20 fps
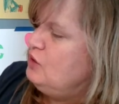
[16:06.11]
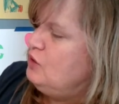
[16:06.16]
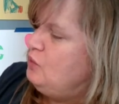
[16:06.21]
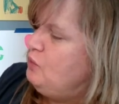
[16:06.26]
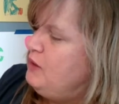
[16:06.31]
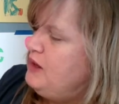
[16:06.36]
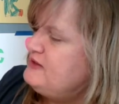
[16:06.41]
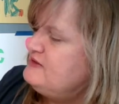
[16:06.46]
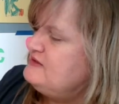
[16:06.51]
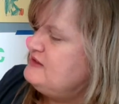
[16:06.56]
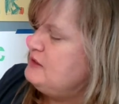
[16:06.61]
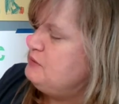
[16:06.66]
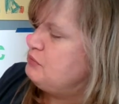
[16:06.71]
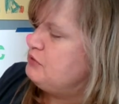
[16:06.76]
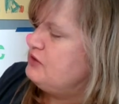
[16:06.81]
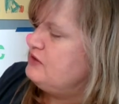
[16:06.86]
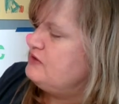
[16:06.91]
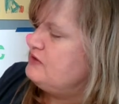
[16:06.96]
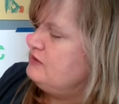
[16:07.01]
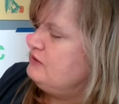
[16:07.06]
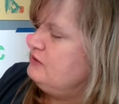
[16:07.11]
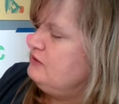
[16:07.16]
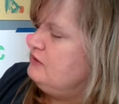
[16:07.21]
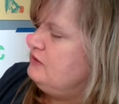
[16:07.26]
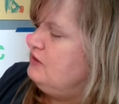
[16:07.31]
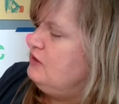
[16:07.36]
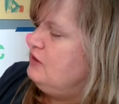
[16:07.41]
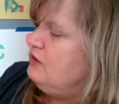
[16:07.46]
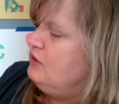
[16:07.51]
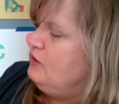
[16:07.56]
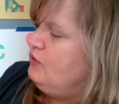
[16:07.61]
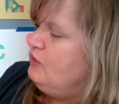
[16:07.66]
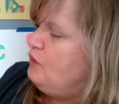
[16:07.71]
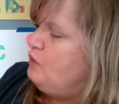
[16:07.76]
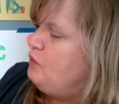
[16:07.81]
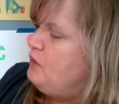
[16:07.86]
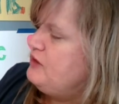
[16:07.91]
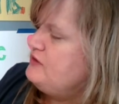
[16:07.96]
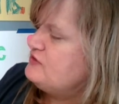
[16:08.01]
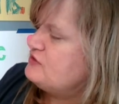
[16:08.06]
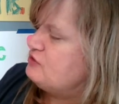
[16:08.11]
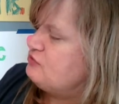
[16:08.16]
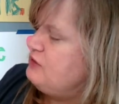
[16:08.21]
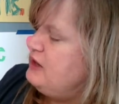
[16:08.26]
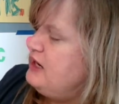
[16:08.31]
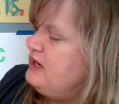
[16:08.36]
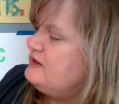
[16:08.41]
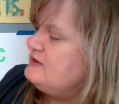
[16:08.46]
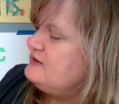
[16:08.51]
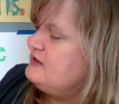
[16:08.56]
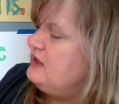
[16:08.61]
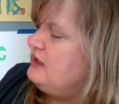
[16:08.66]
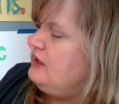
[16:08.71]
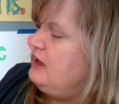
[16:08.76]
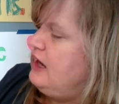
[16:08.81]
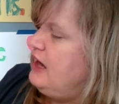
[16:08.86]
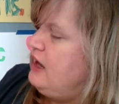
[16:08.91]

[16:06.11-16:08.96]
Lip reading: What zebras? The ones grazing